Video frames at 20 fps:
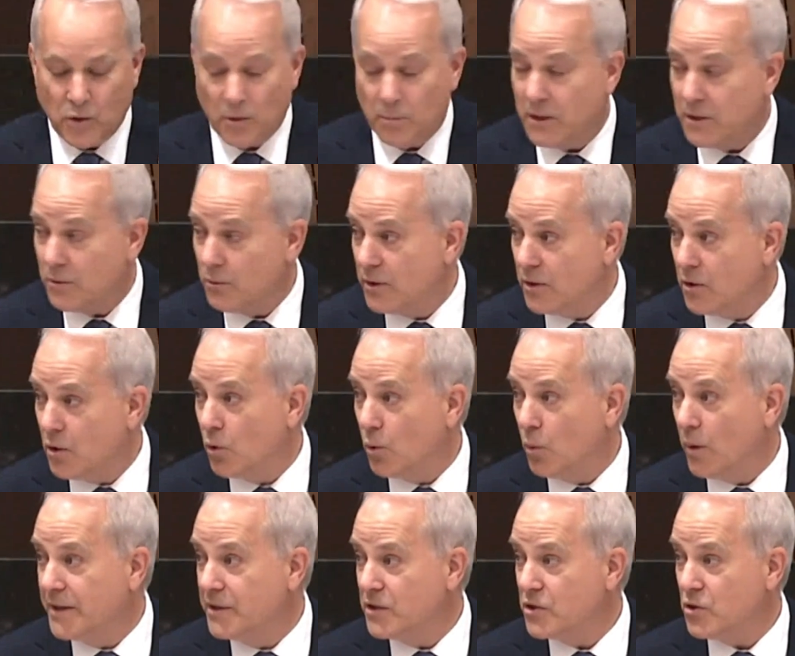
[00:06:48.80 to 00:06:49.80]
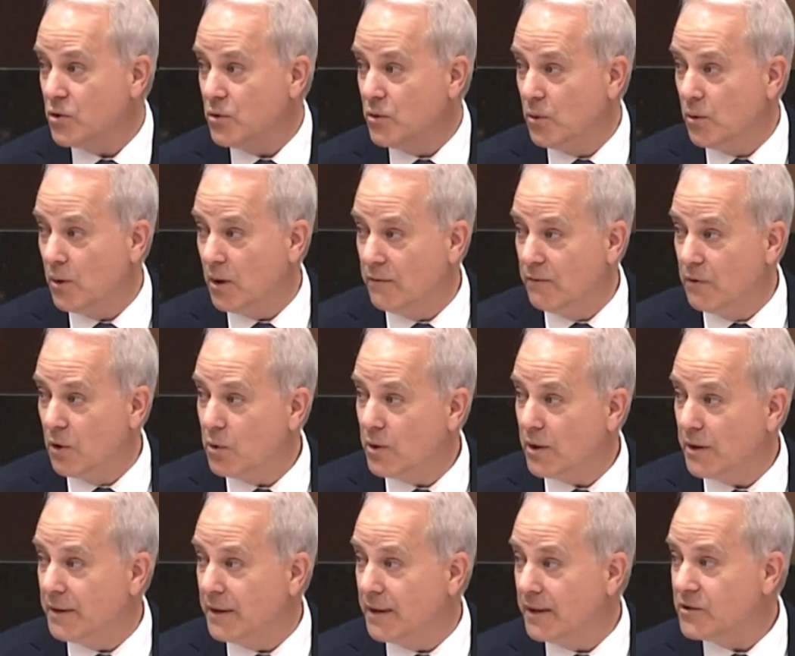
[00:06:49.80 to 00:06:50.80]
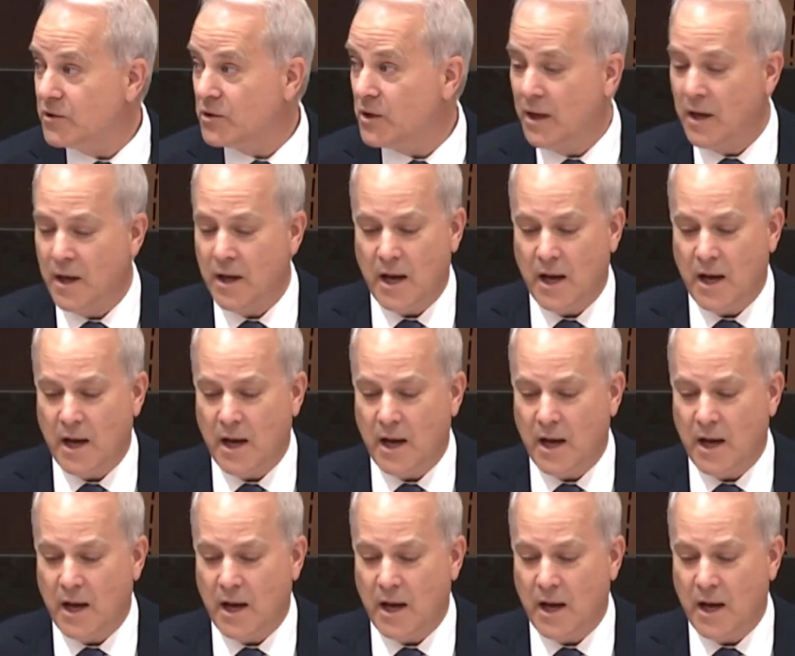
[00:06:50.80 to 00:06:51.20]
Normally, we'd go right to a vote on this.